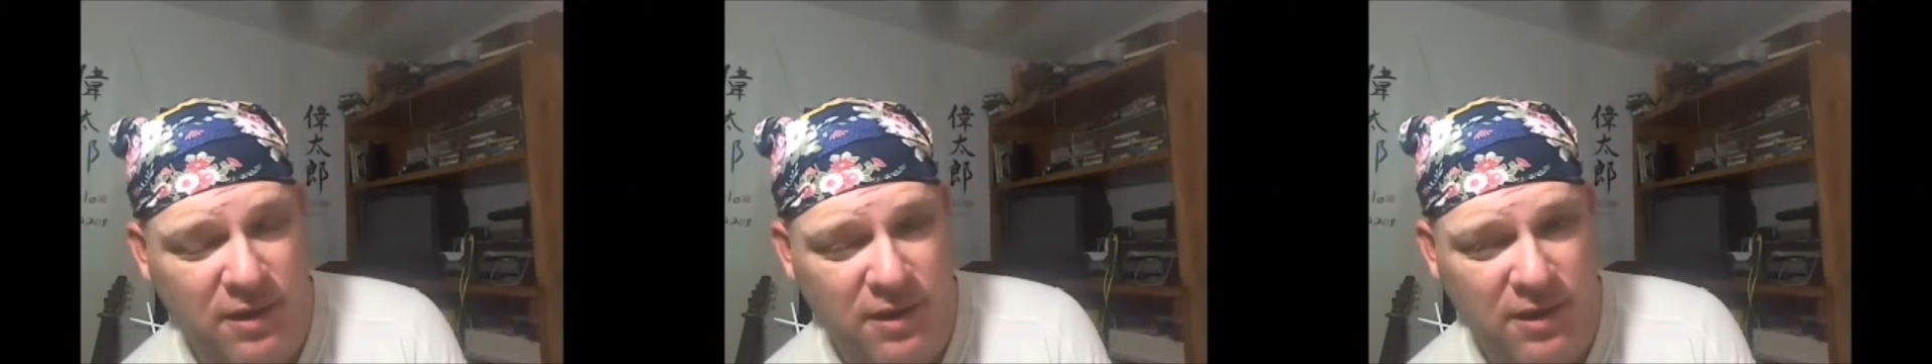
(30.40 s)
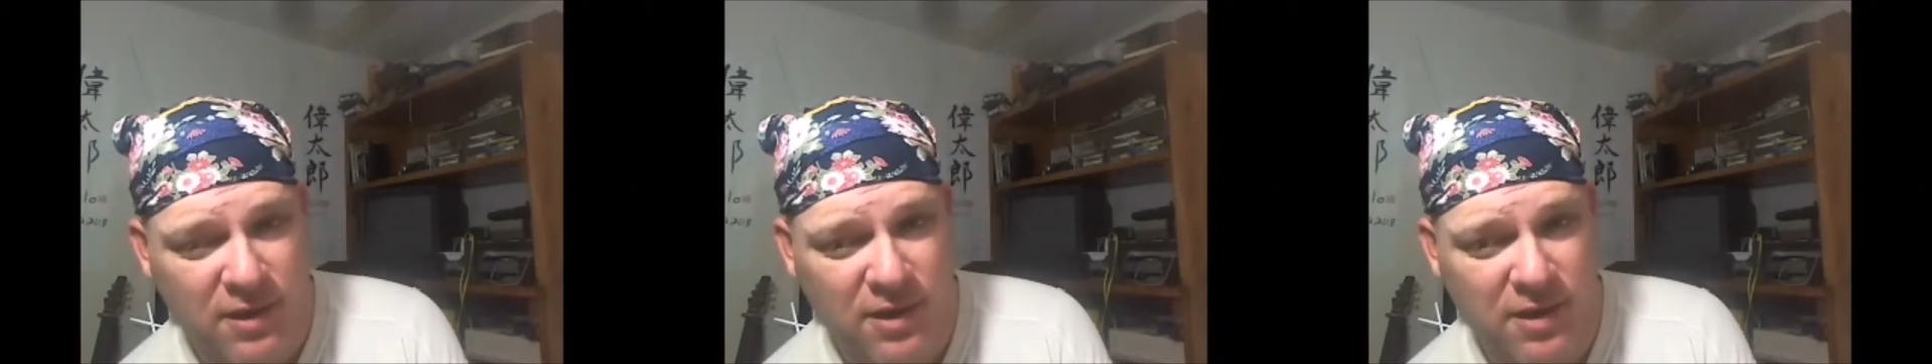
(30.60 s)

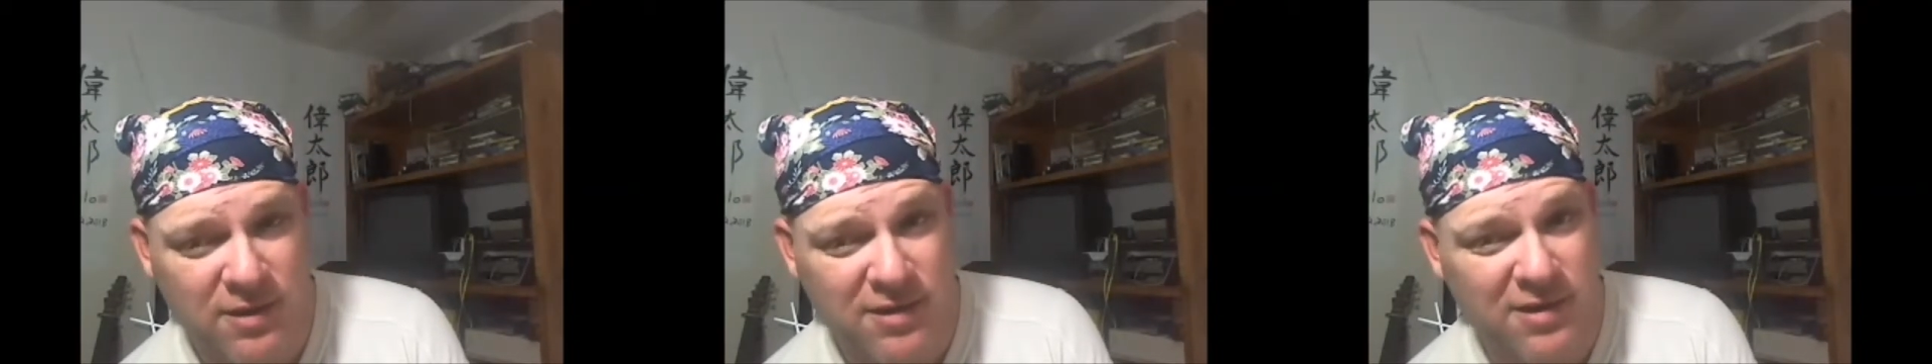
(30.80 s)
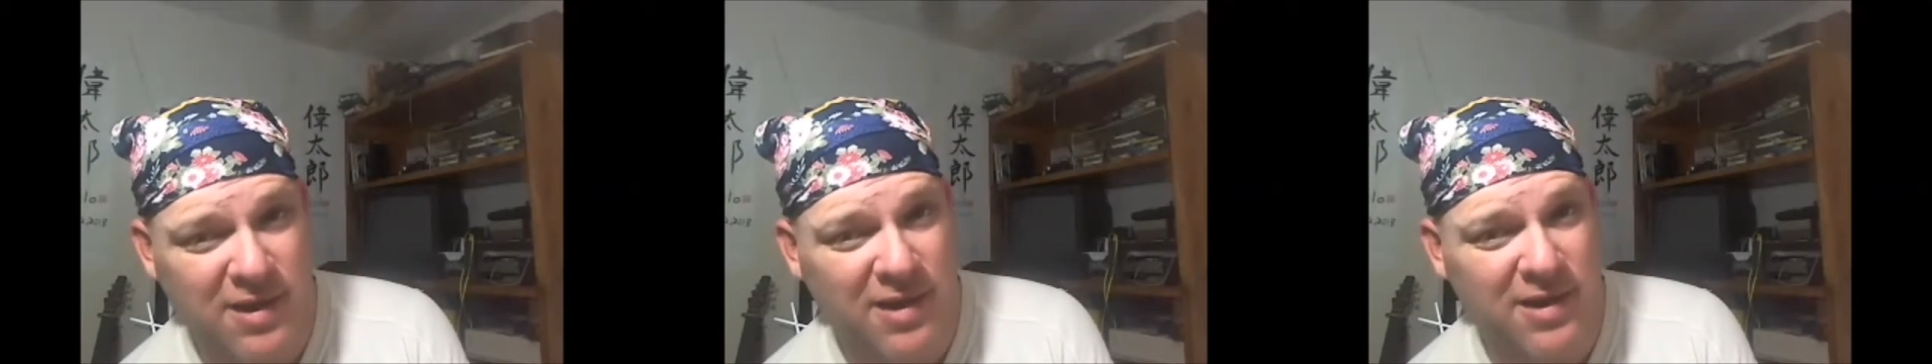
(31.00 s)

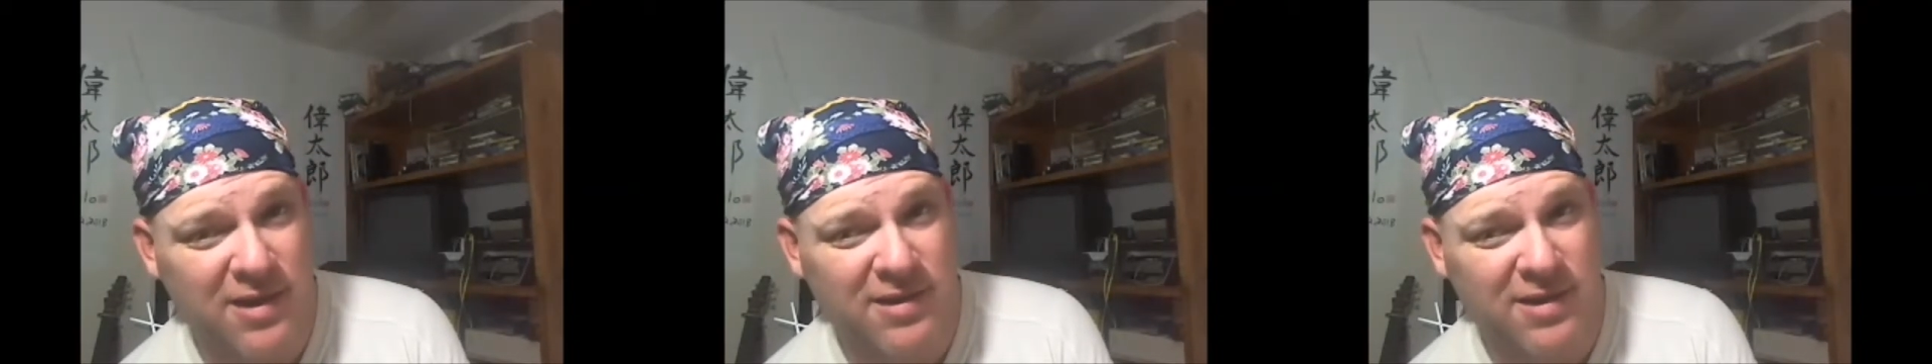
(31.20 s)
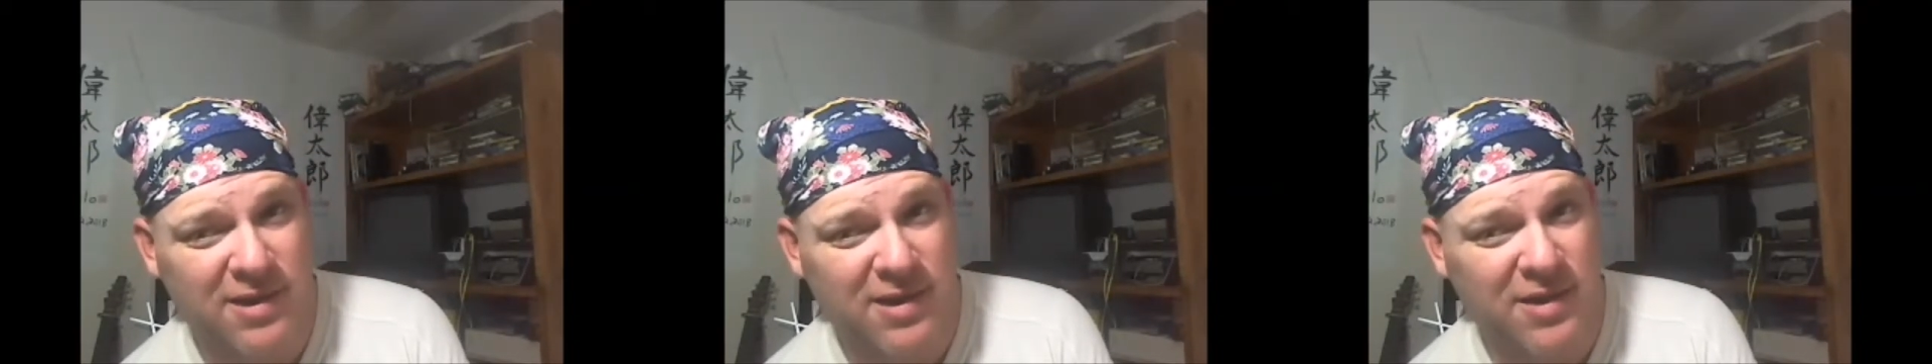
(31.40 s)
This is not
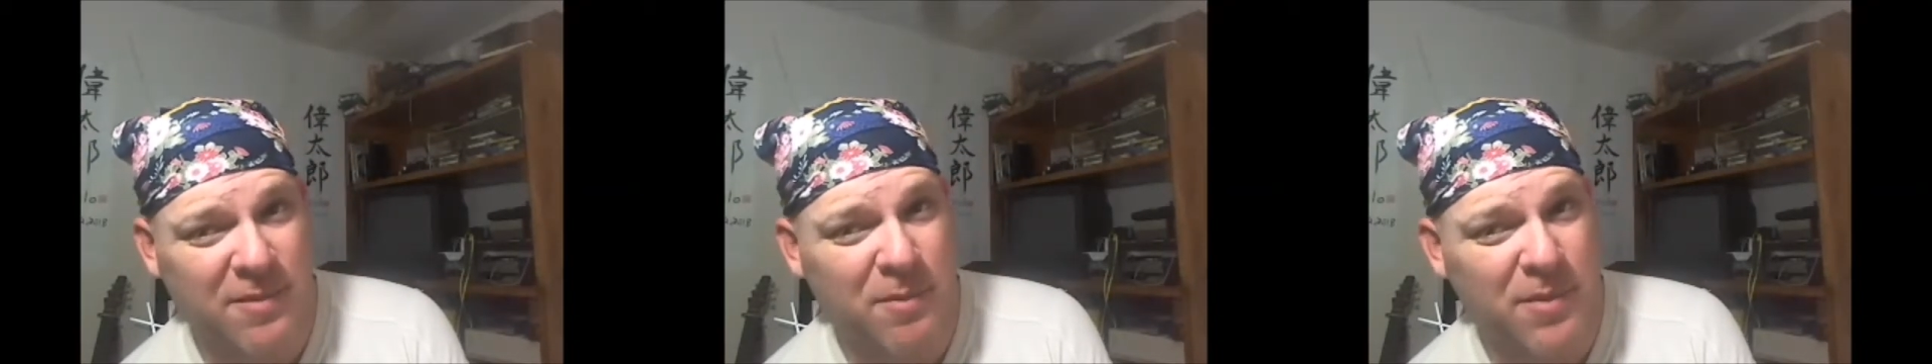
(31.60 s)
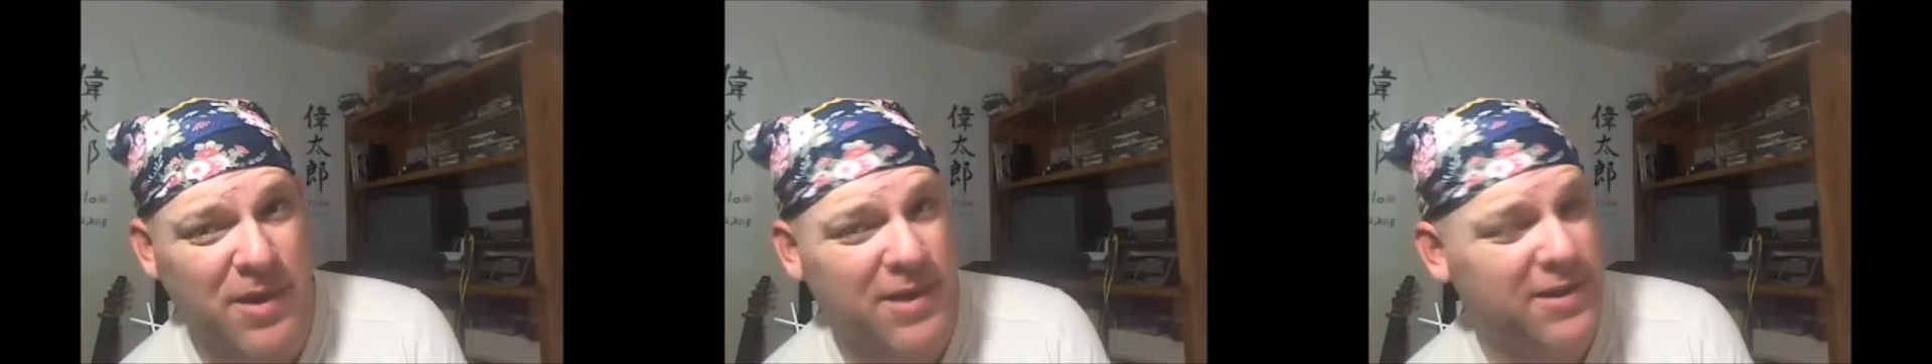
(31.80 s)
necessarily
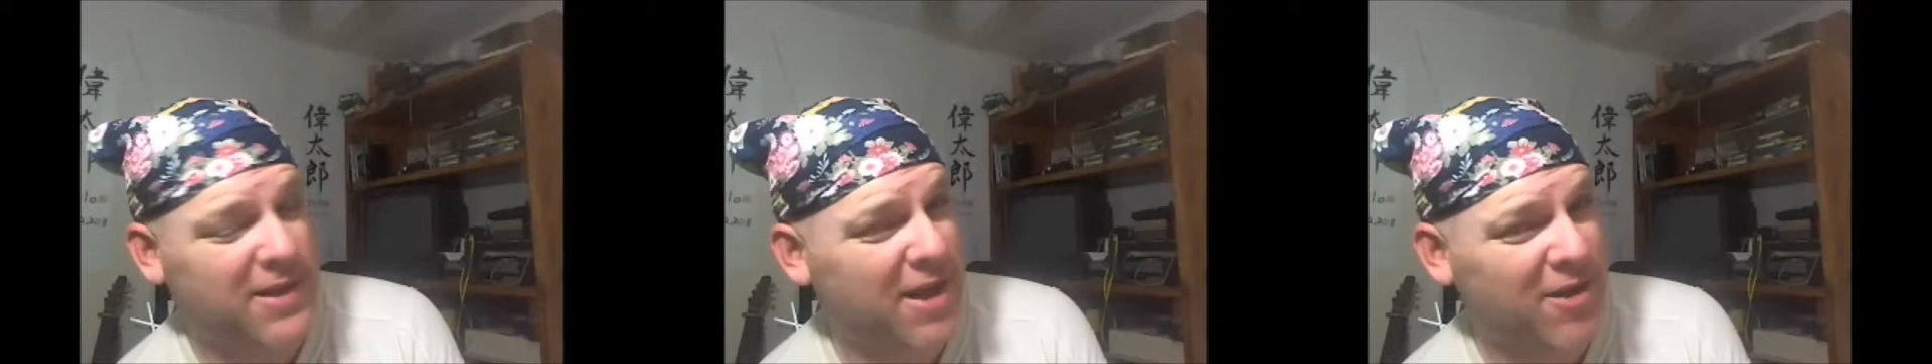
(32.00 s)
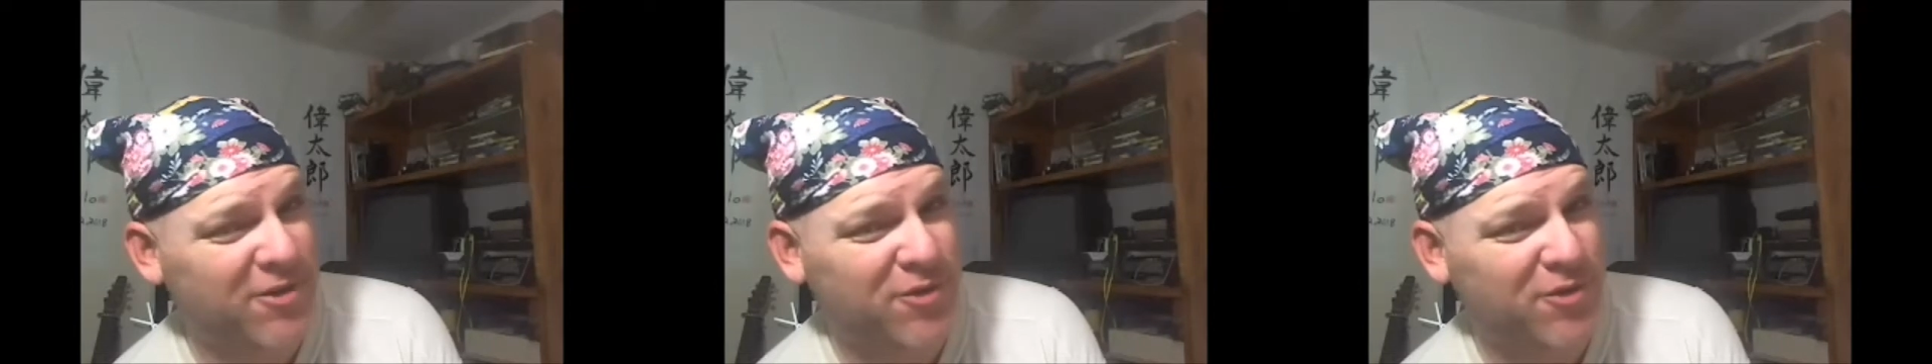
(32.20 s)
the
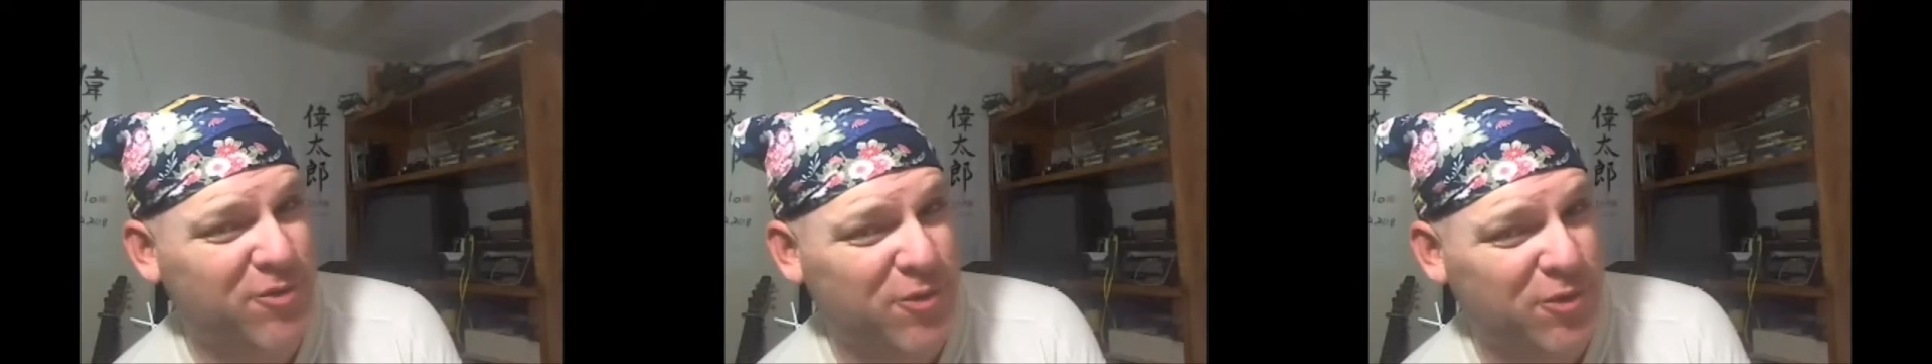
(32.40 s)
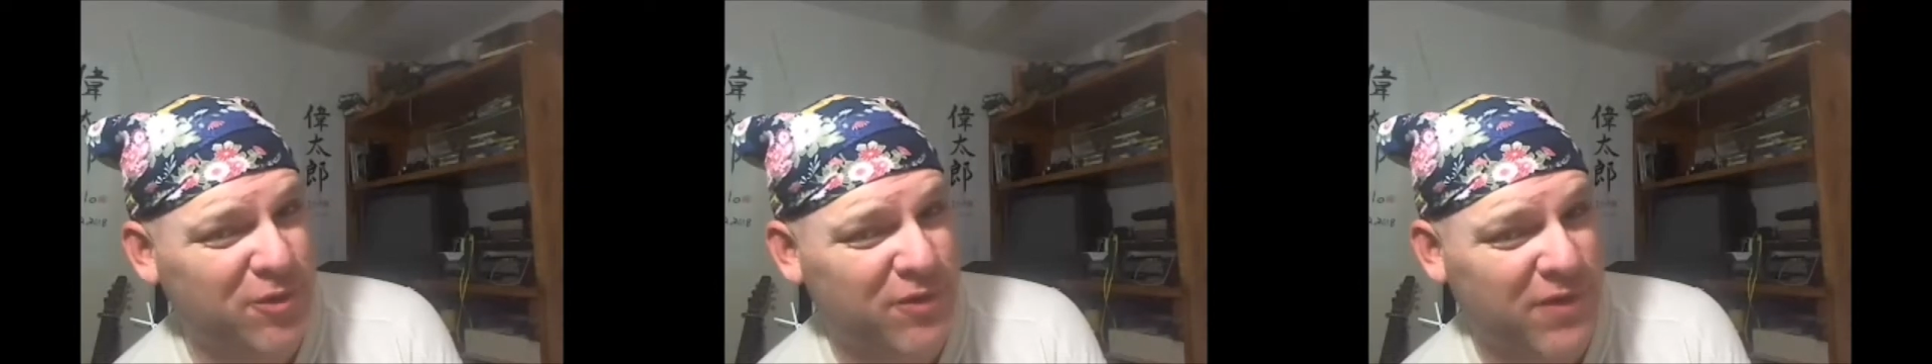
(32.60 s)
best house
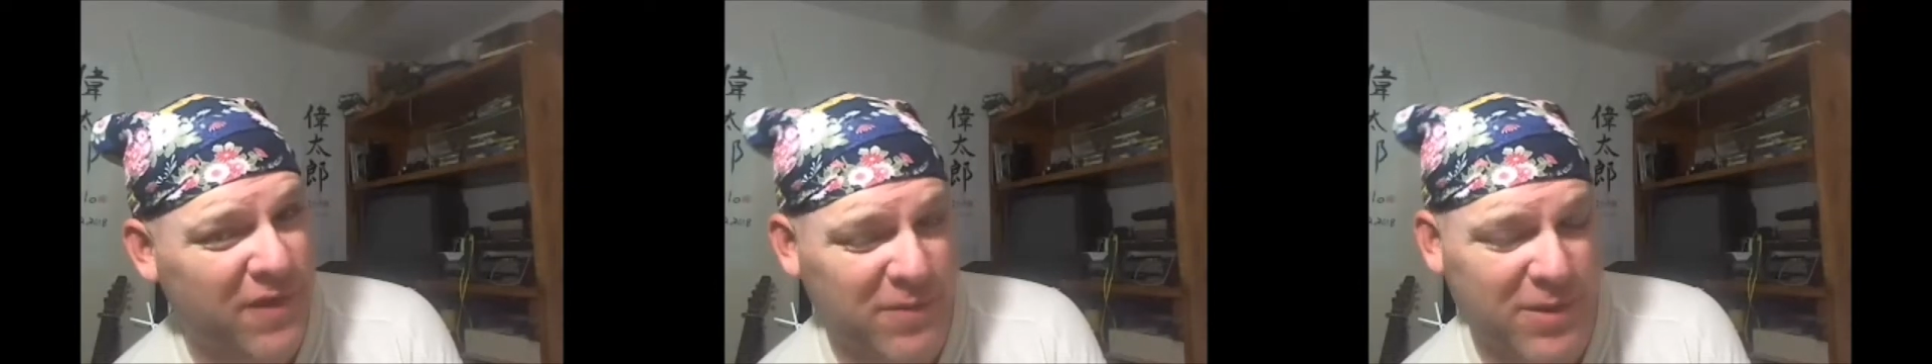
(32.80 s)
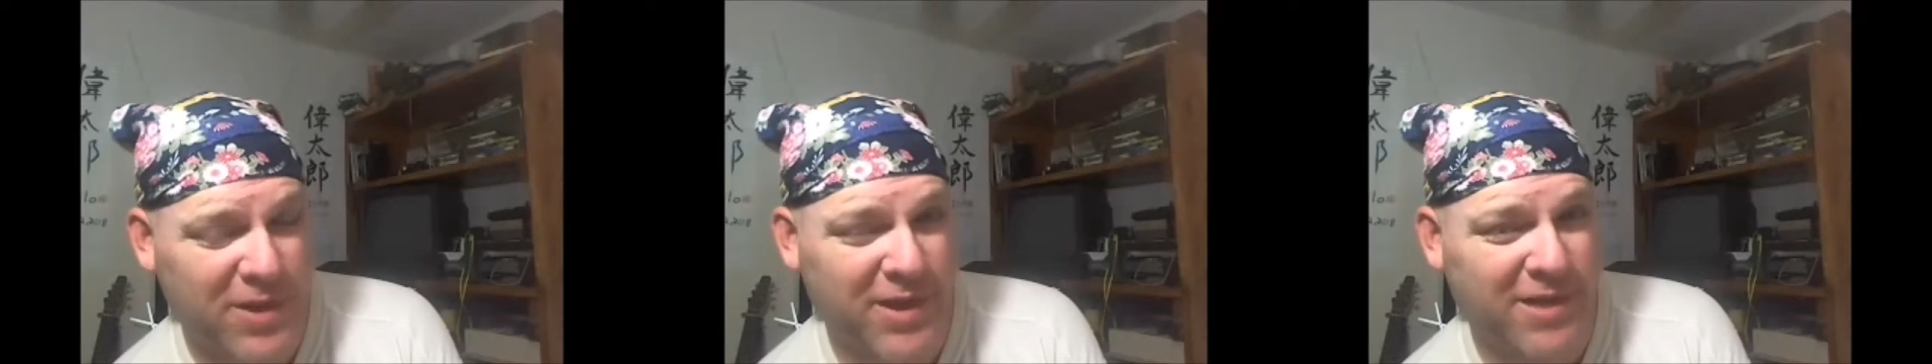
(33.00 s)
rules for
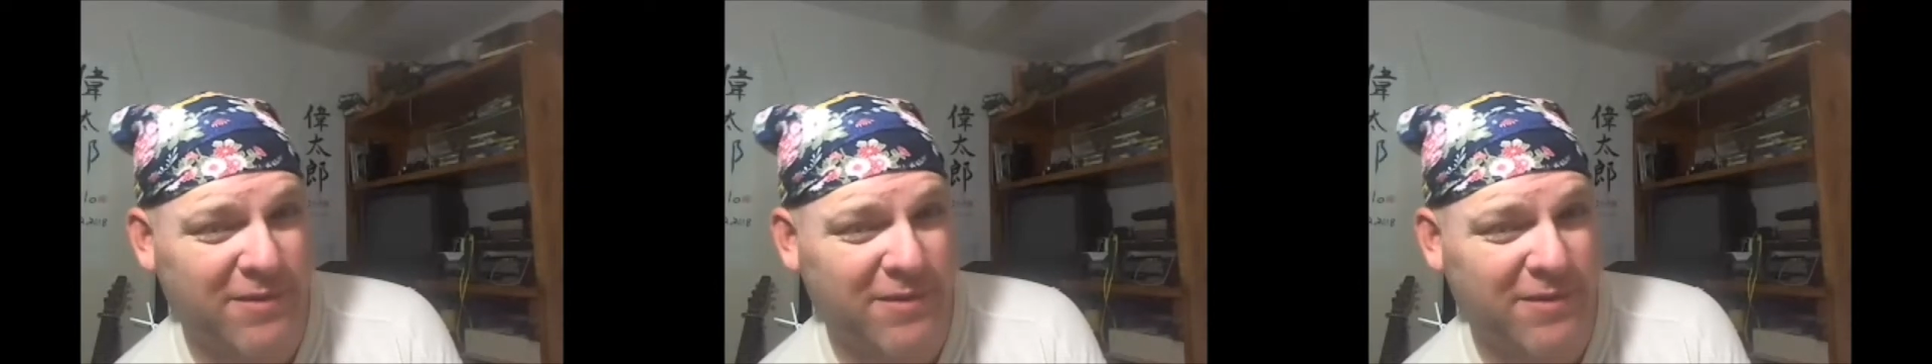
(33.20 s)
everybody.